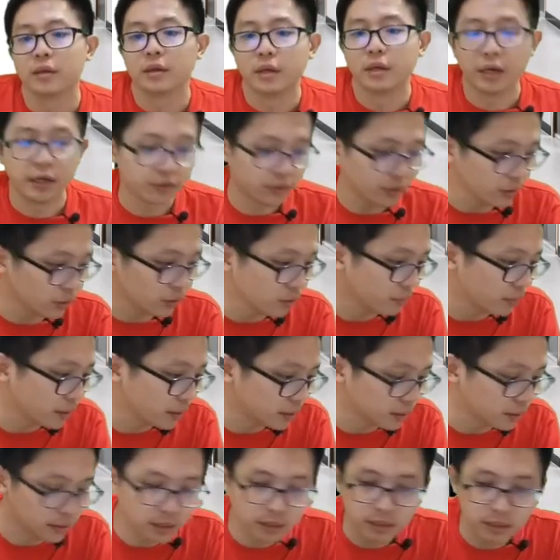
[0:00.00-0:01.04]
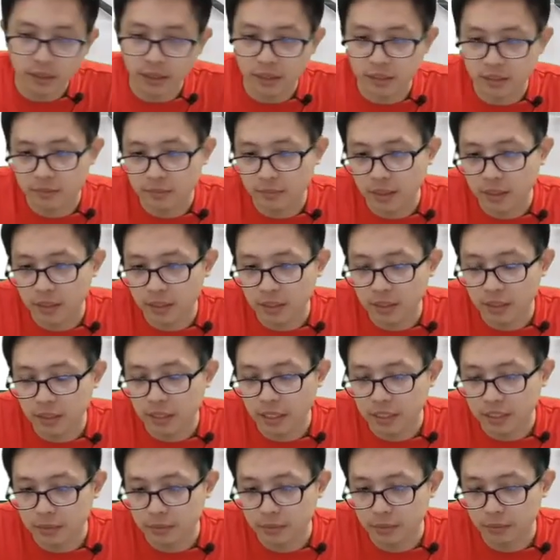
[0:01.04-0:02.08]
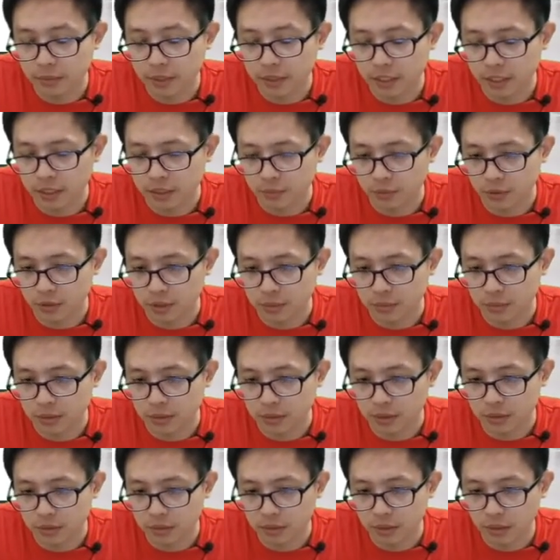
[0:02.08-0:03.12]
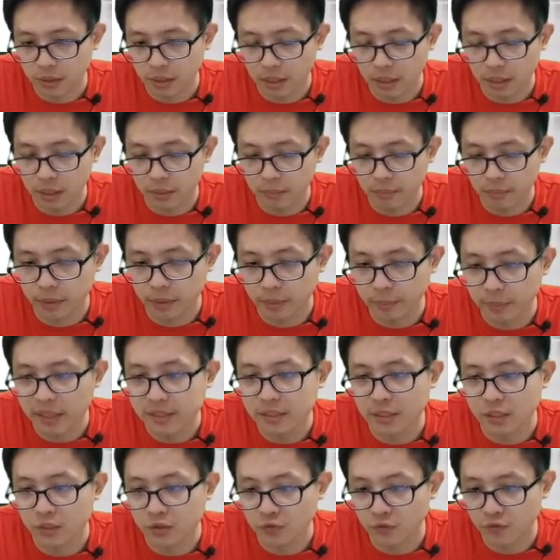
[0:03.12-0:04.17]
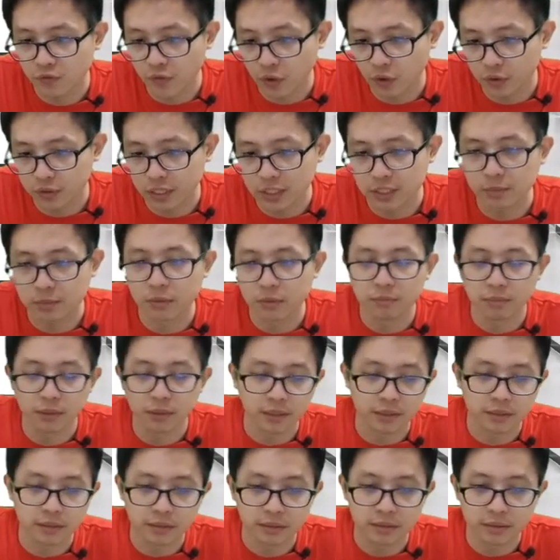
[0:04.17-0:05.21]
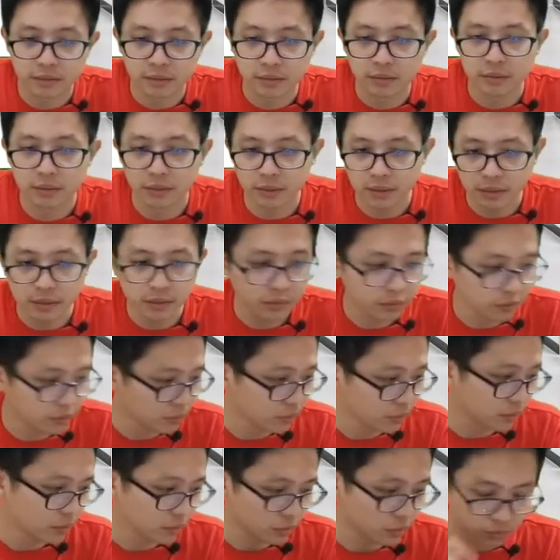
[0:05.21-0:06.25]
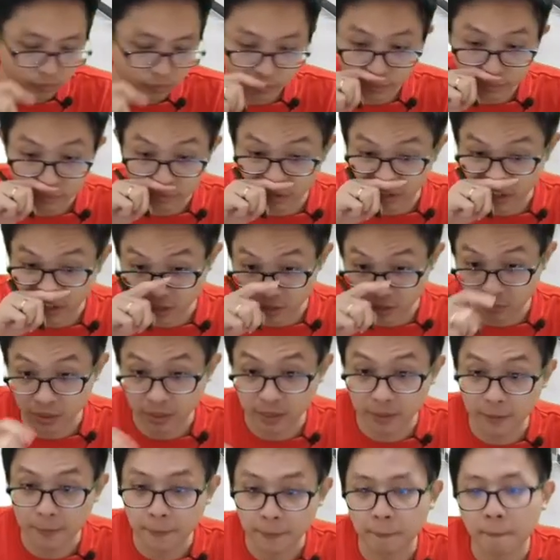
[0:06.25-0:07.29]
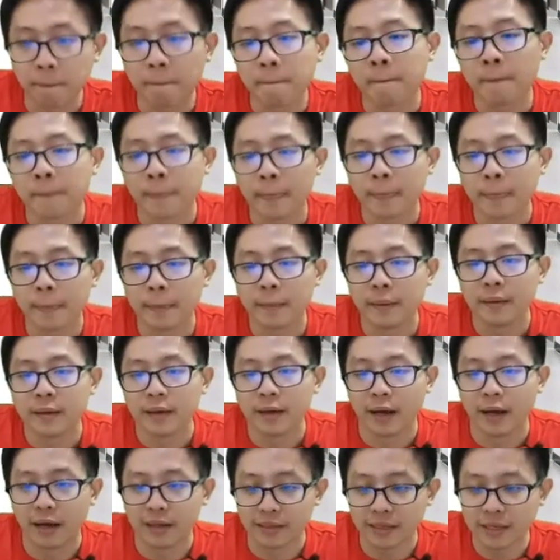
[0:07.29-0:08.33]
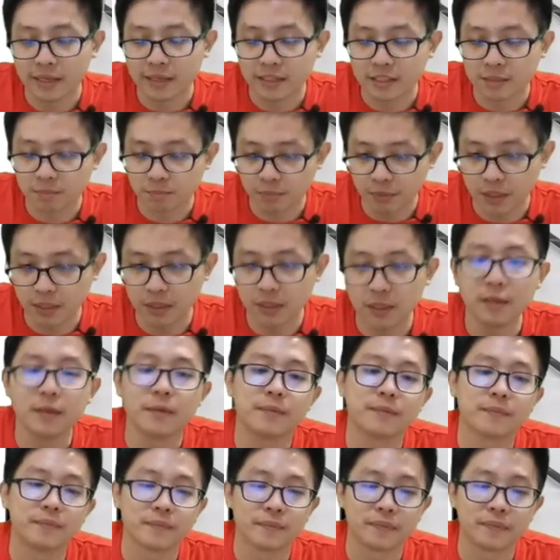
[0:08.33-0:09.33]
I try to maintain as many decimal places as possible. Uh, best is 4 decimal place, yeah, to be more accurate. Uh, that is P.